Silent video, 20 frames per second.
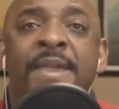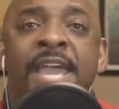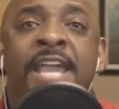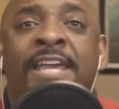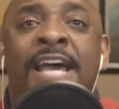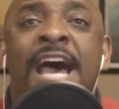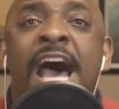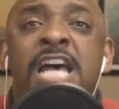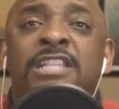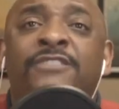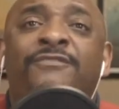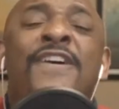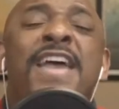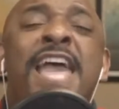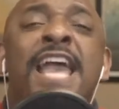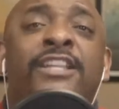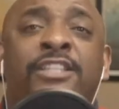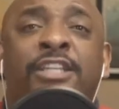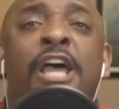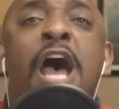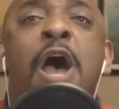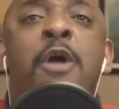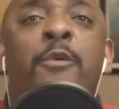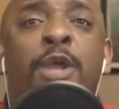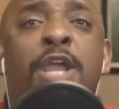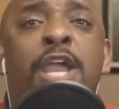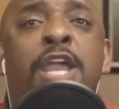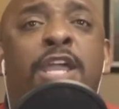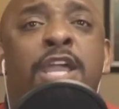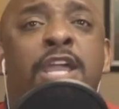Because
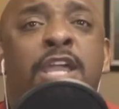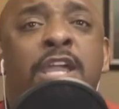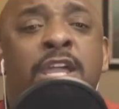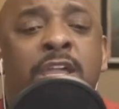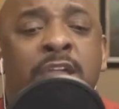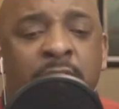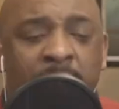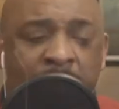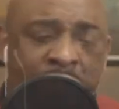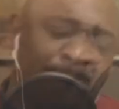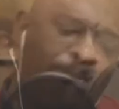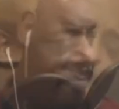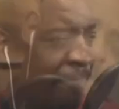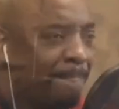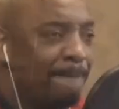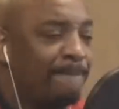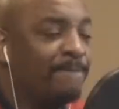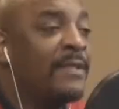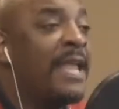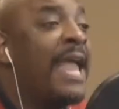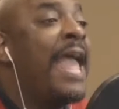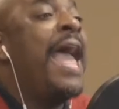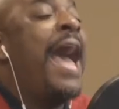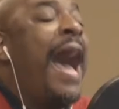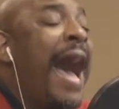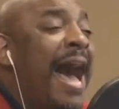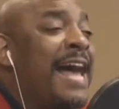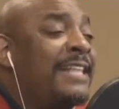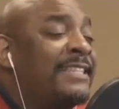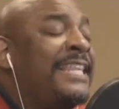victory,
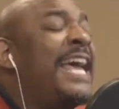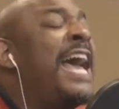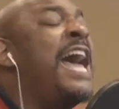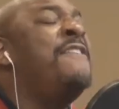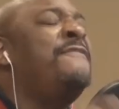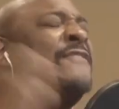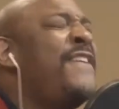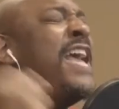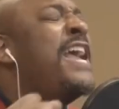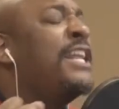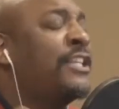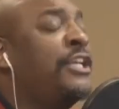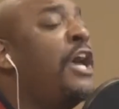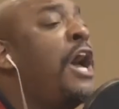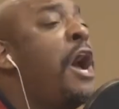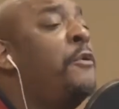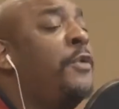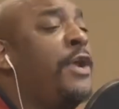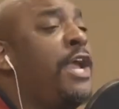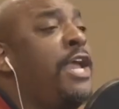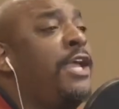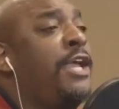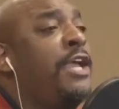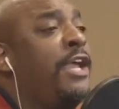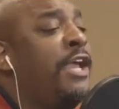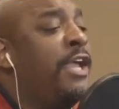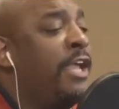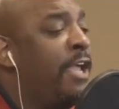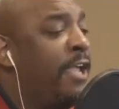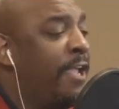I said
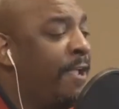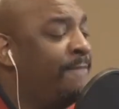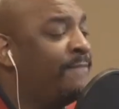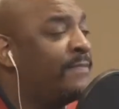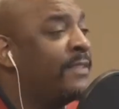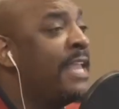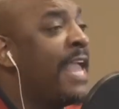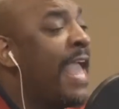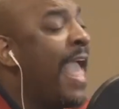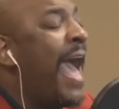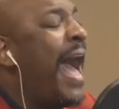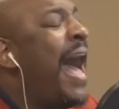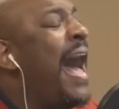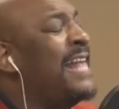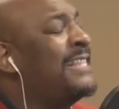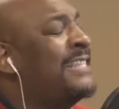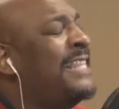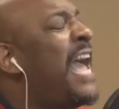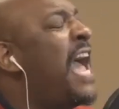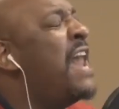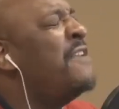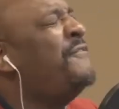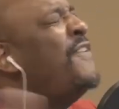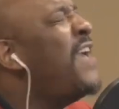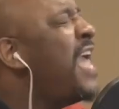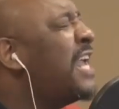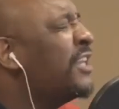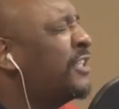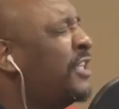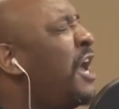victory, I
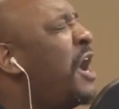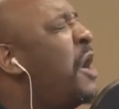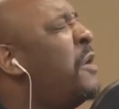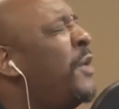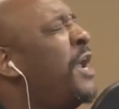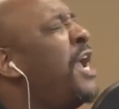said victory.